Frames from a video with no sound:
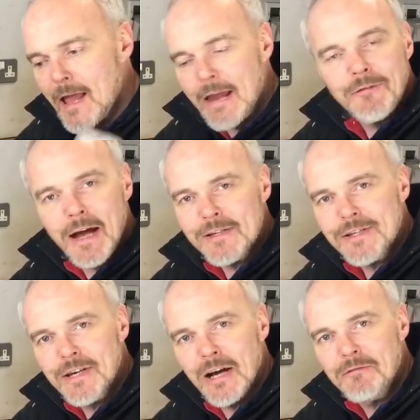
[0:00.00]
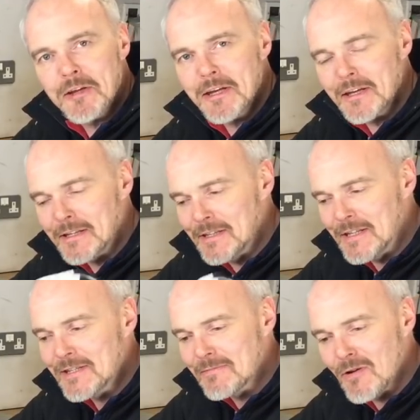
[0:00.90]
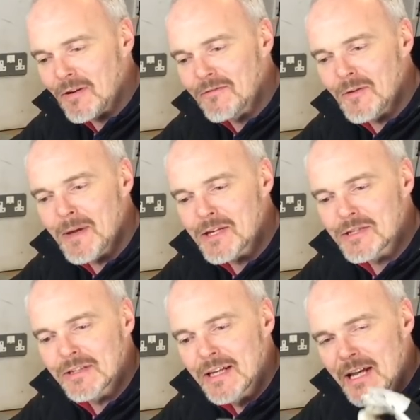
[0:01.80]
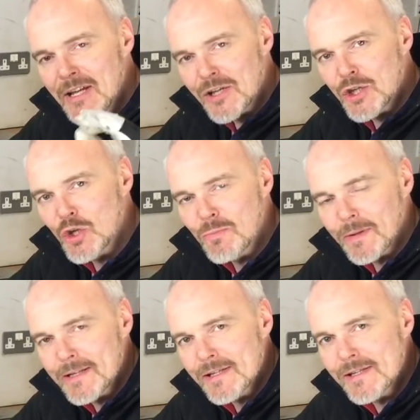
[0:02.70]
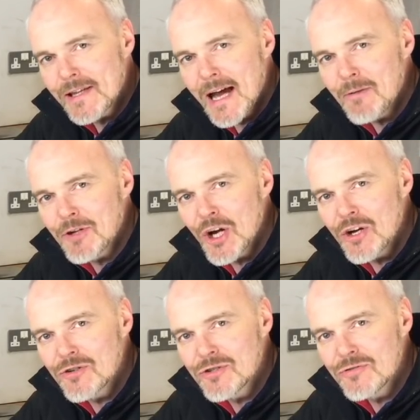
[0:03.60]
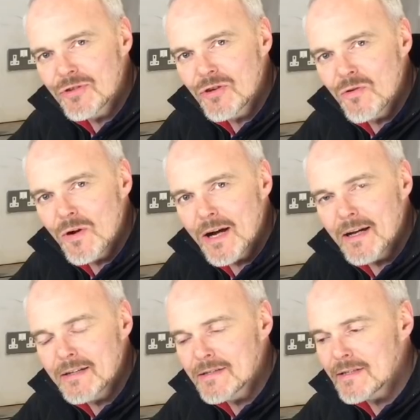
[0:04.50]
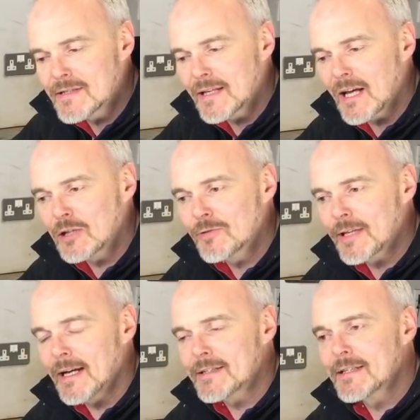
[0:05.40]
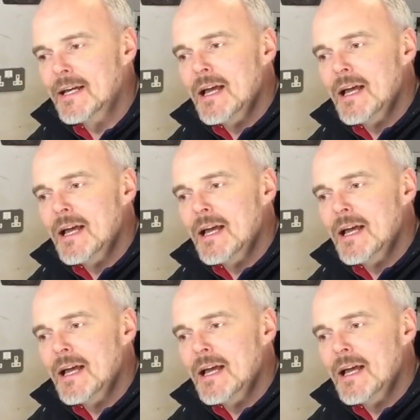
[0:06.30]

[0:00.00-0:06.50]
If it hasn't cut it for you and you need some more information, there's two places that I would urge you to go and take a look at.